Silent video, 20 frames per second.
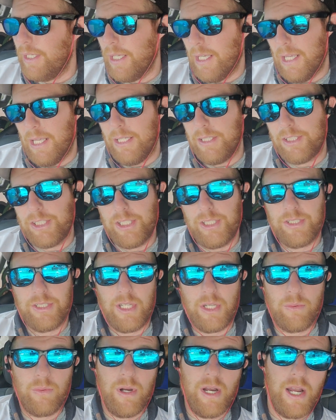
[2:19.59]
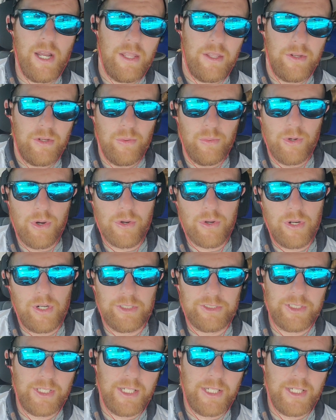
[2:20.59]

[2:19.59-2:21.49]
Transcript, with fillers: And she's like, why? You won't cause